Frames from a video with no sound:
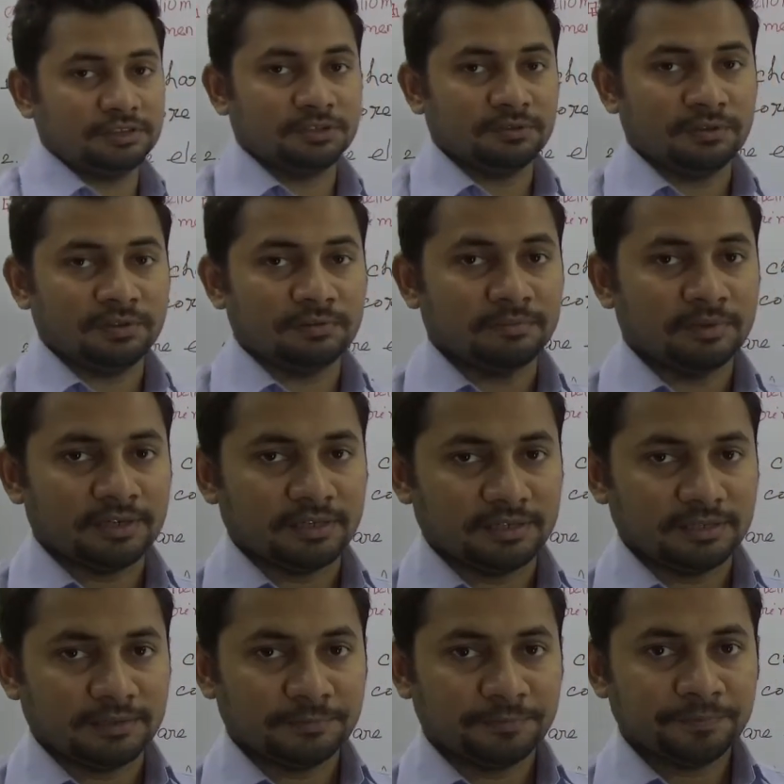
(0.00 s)
solar
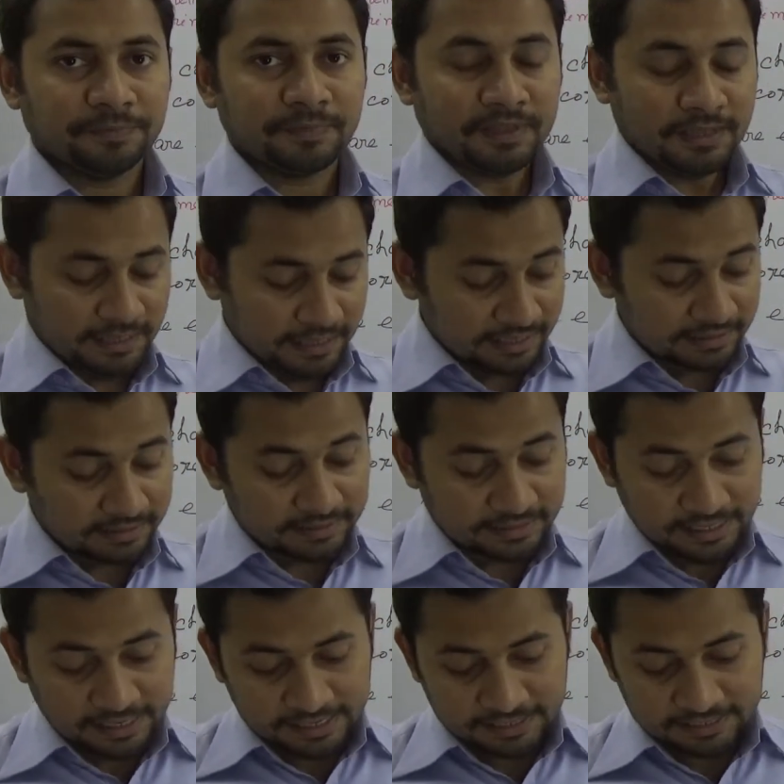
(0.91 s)
model. And
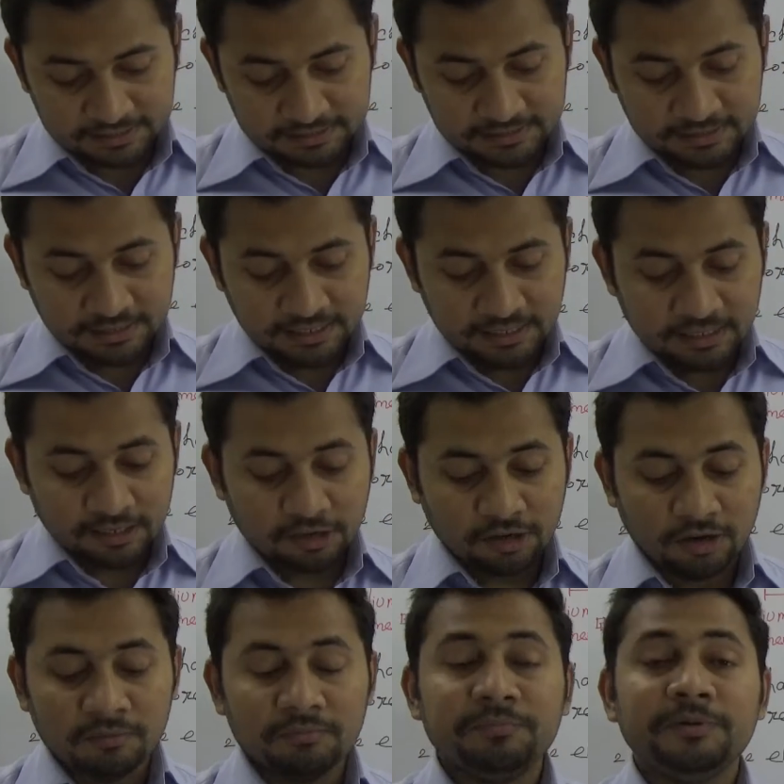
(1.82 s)
then
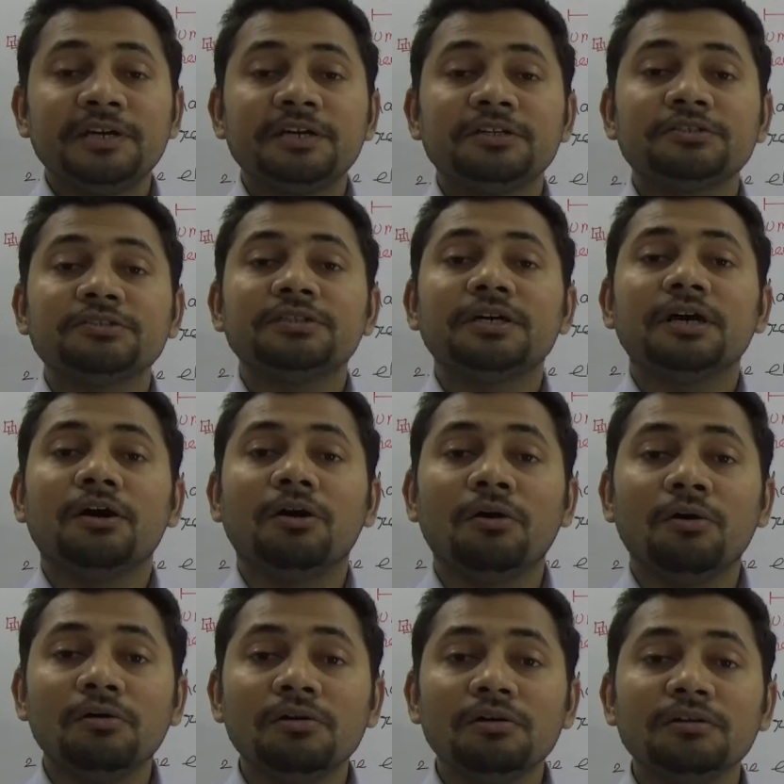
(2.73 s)
compared to the
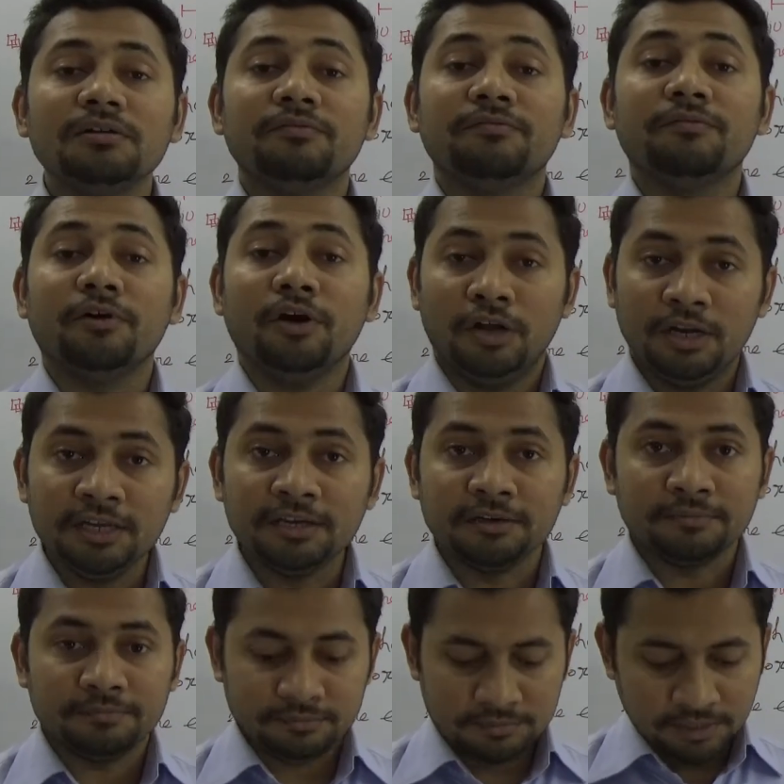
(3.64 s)
whole
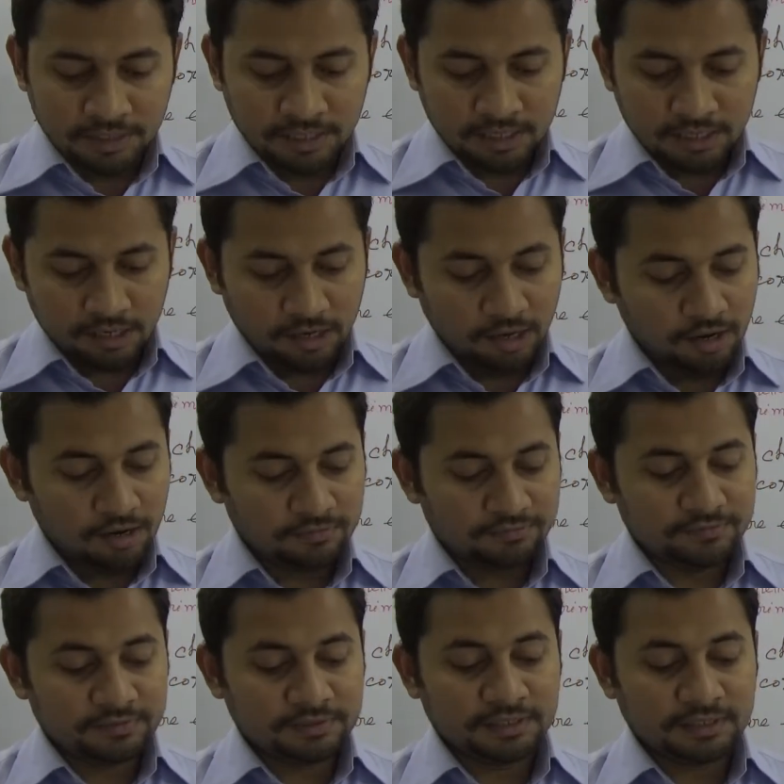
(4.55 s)
volume
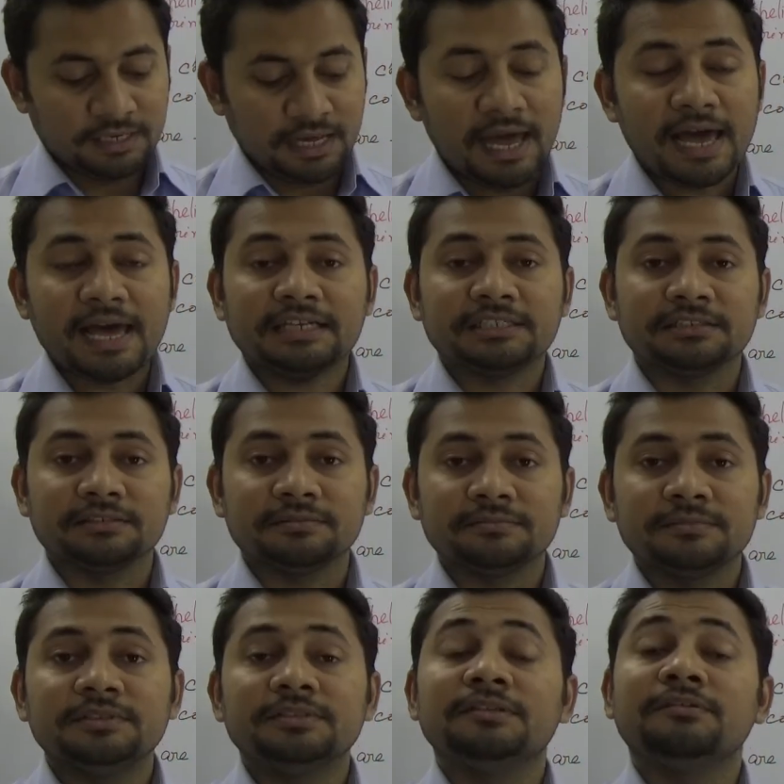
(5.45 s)
of the
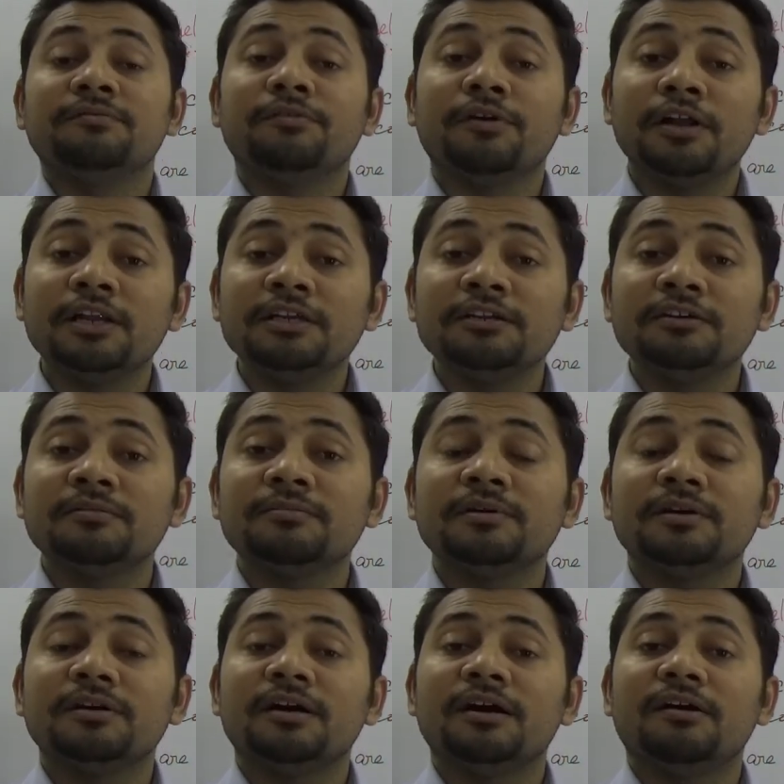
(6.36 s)
atom, the
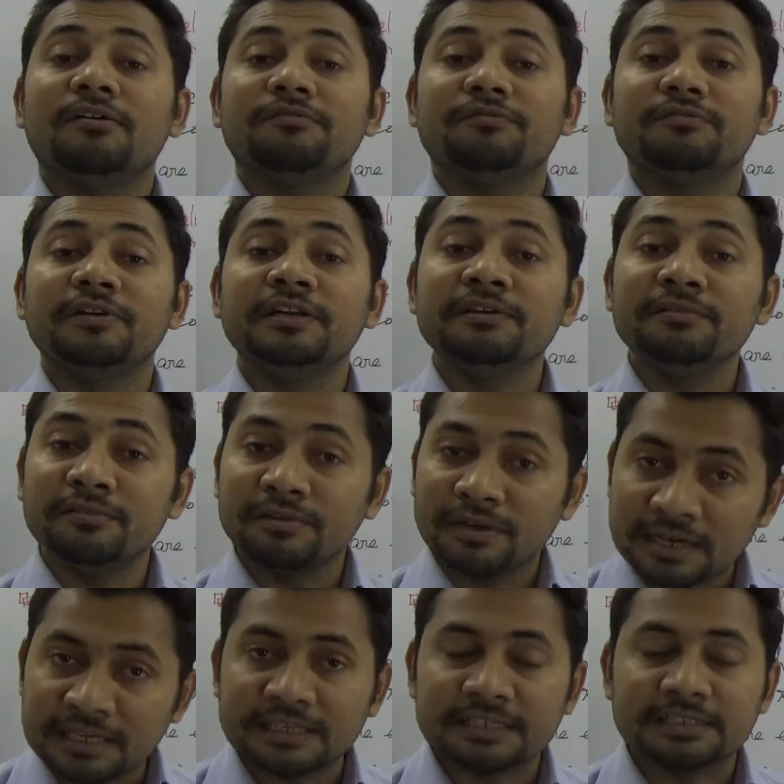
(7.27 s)
volume of
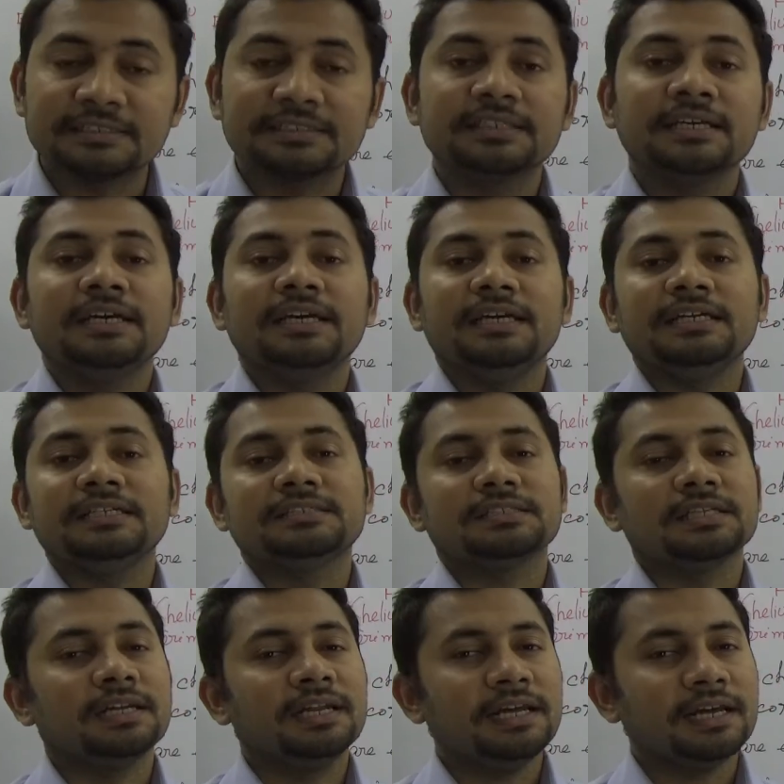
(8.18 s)
nucleus
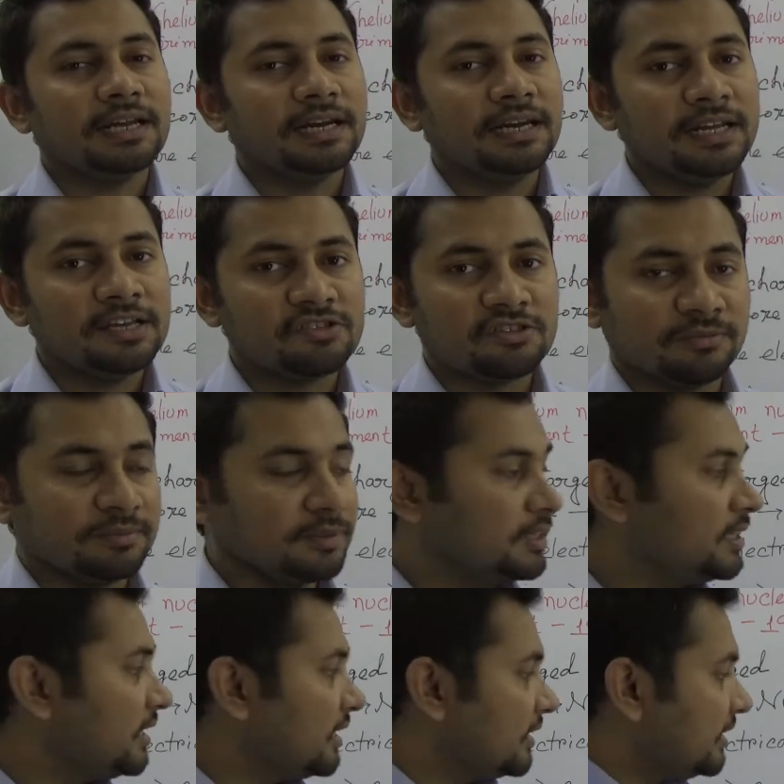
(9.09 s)
is
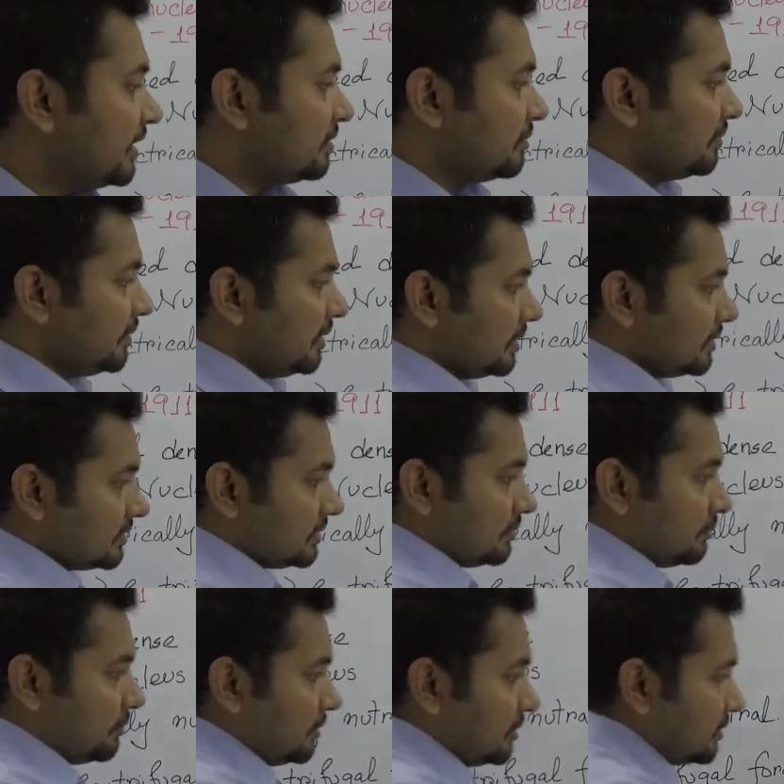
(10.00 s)
negligible. That
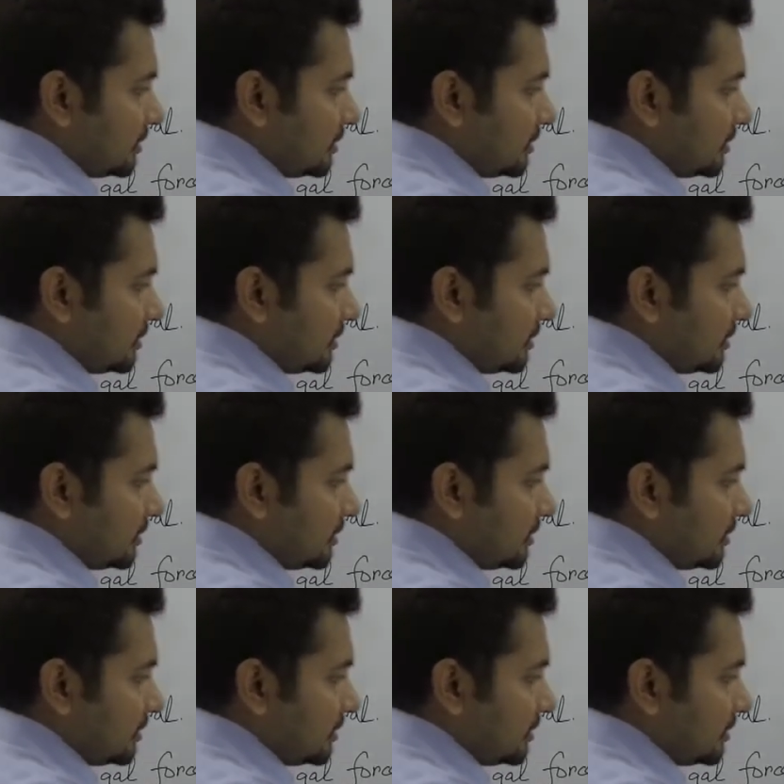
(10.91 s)
means we